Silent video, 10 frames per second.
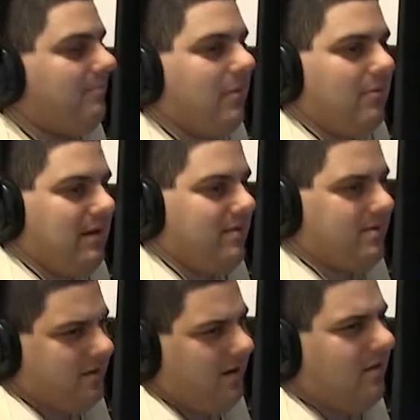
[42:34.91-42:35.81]
But when you
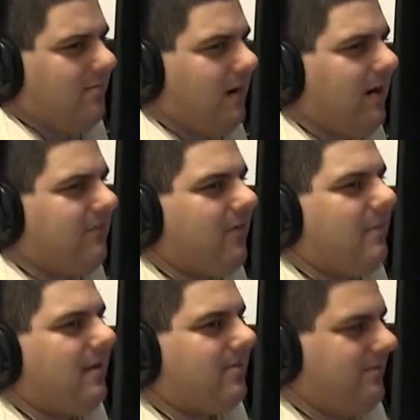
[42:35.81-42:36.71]
stall the ball for
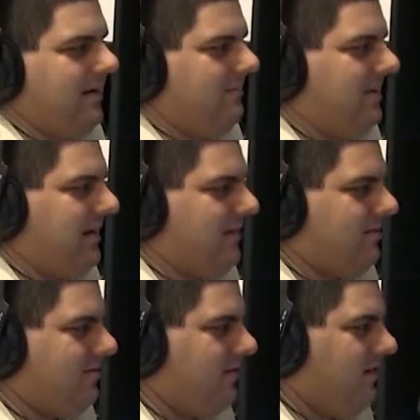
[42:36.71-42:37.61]
about three
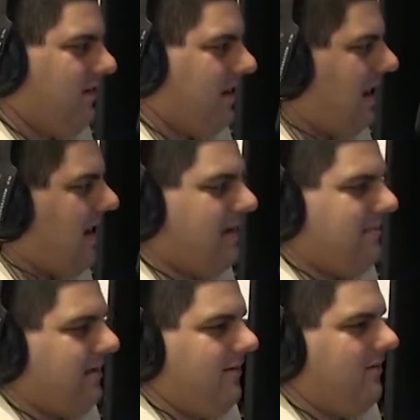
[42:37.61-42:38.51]
minutes, I
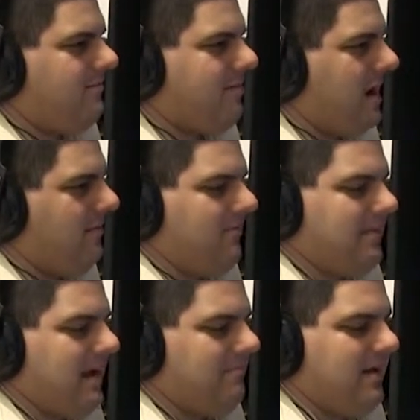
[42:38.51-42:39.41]
have a huge problem
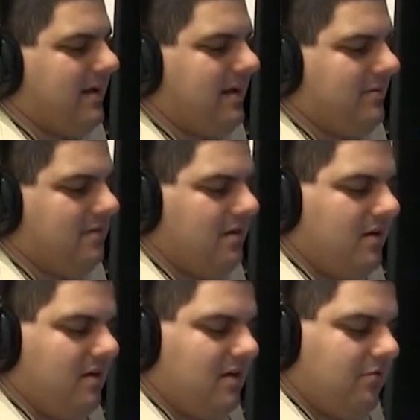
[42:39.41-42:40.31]
with that because
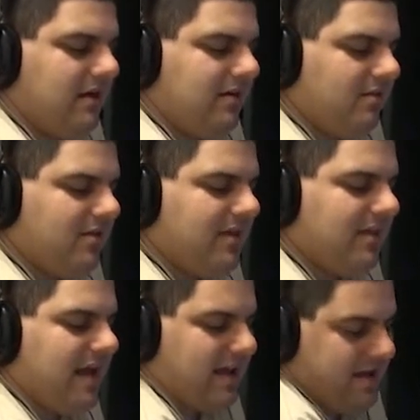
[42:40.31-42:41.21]
when you look
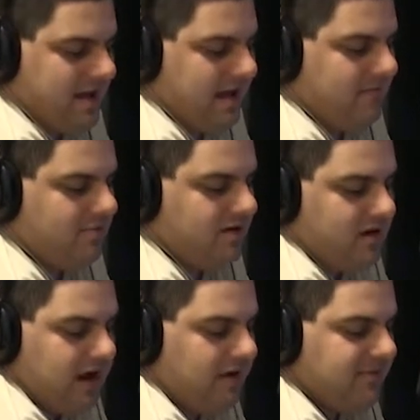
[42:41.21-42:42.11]
at that game,
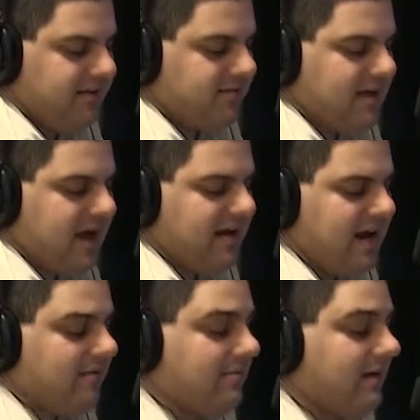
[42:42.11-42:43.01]
I mean, Sky
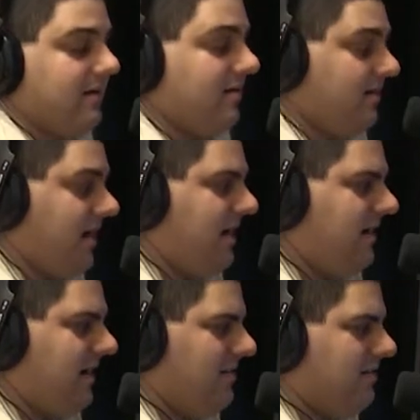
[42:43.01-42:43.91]
Donaldson had, had
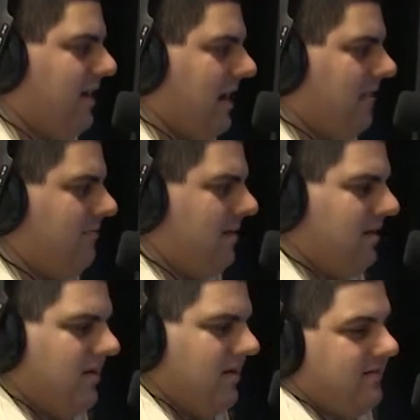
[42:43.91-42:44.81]
a nice game.
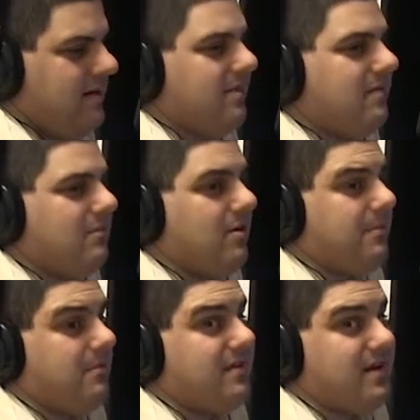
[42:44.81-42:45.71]
Jessica
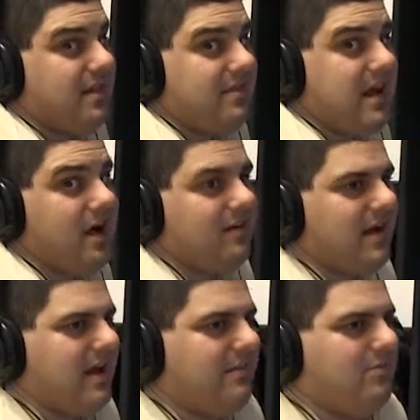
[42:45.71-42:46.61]
Murphy was shut down.
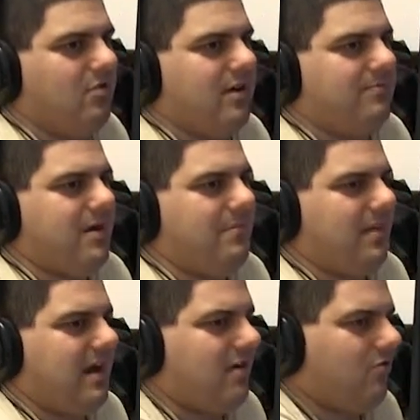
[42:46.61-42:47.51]
I got to give Notre Dame Prep
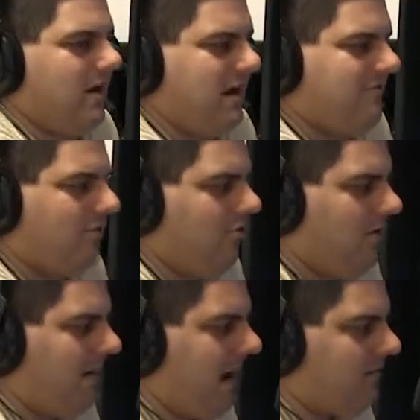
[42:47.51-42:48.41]
a lot of credit for
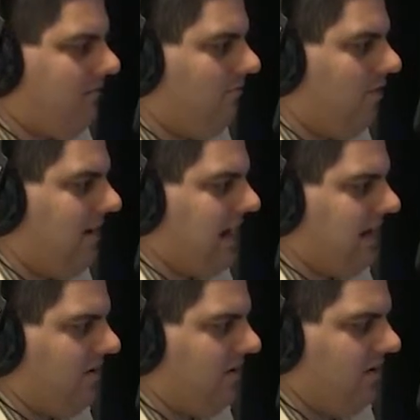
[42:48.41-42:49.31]
going to box and one
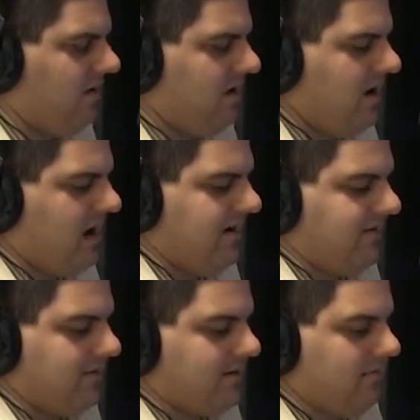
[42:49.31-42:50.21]
on her, on
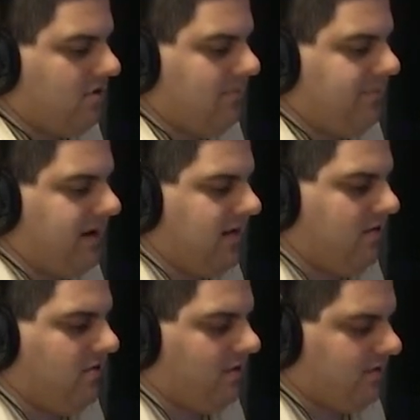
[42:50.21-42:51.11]
Jessica Murphy.
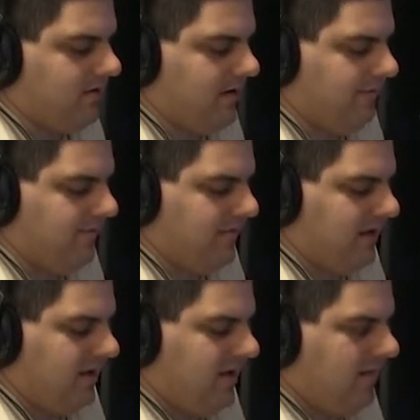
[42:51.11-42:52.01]
Of course, um,
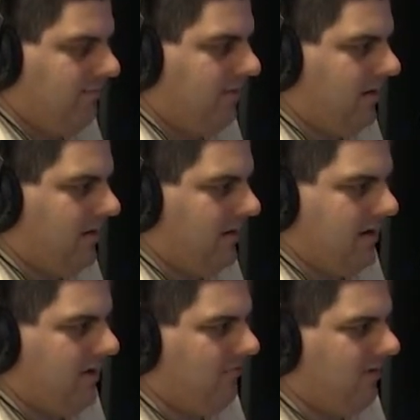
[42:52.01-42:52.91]
but
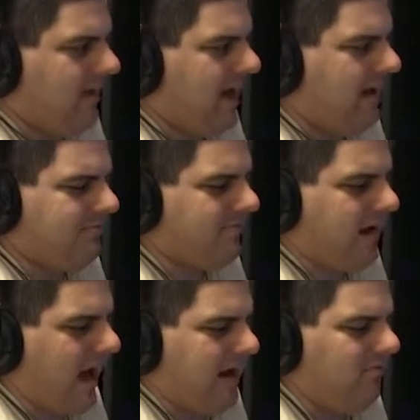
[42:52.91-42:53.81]
with
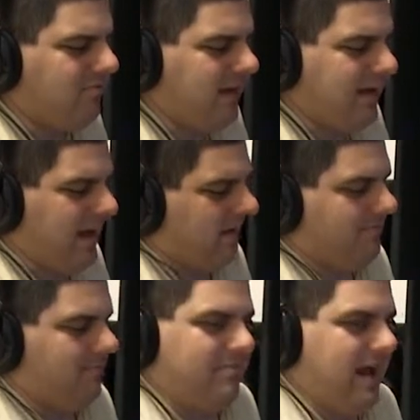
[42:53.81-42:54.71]
Oxford, I don't think
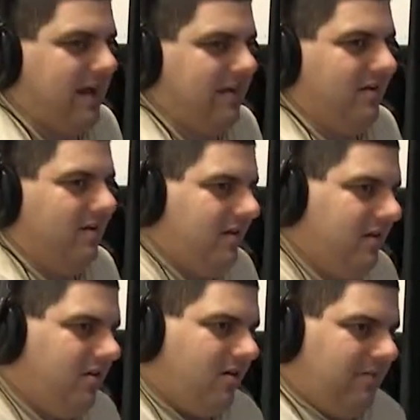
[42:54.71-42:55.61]
Oxford's that good.
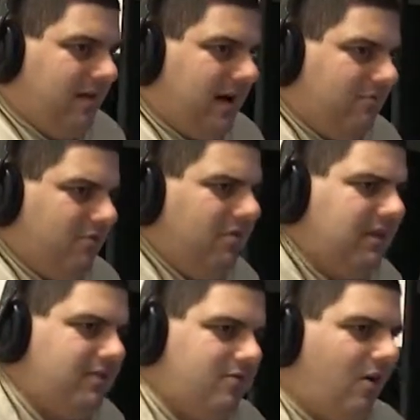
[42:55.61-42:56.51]
You know what I mean? I
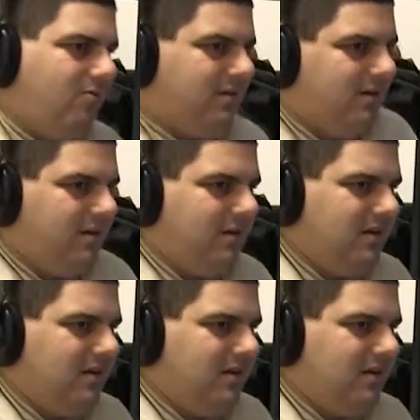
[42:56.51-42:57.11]
really don't.